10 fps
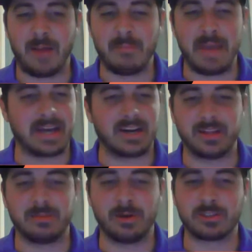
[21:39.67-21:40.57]
back on
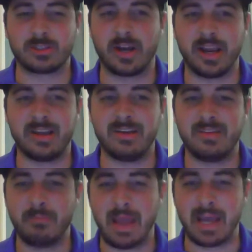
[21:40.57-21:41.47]
the Bulls train,
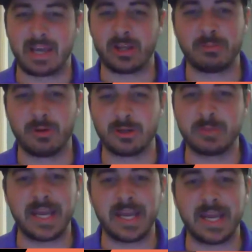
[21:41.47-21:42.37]
back on the Bulls
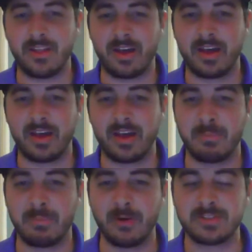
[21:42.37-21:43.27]
being on
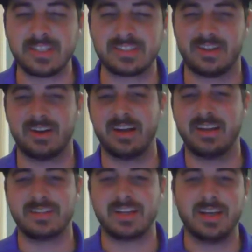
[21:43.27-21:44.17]
in the postseason
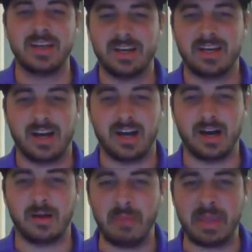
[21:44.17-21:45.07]
hunt,
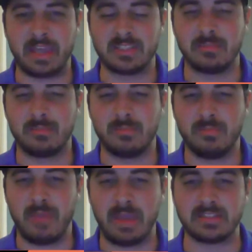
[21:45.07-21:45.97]
making
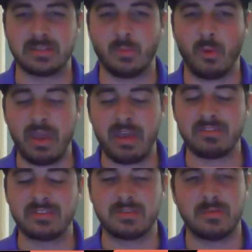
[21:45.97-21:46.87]
some
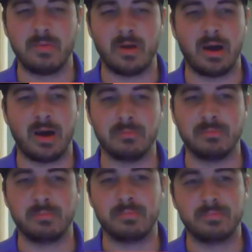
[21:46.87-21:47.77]
waves,
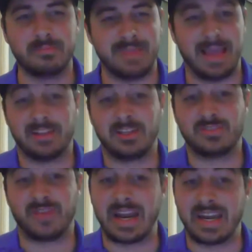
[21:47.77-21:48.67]
at
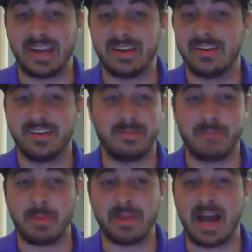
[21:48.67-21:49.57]
least fighting.
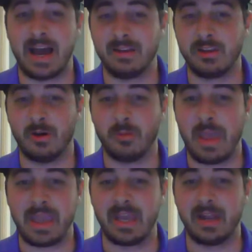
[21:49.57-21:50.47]
Maybe not,
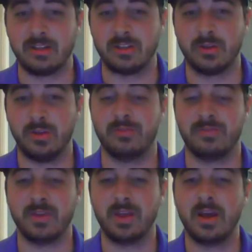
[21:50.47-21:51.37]
making it to the
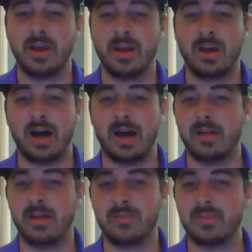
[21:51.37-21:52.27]

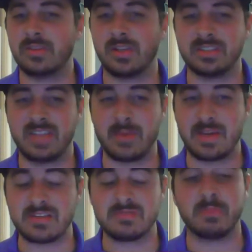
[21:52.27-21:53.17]

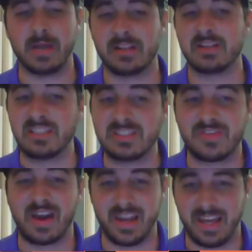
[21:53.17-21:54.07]
semis, but at least
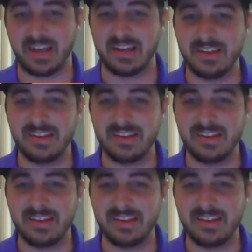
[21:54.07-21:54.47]
fighting.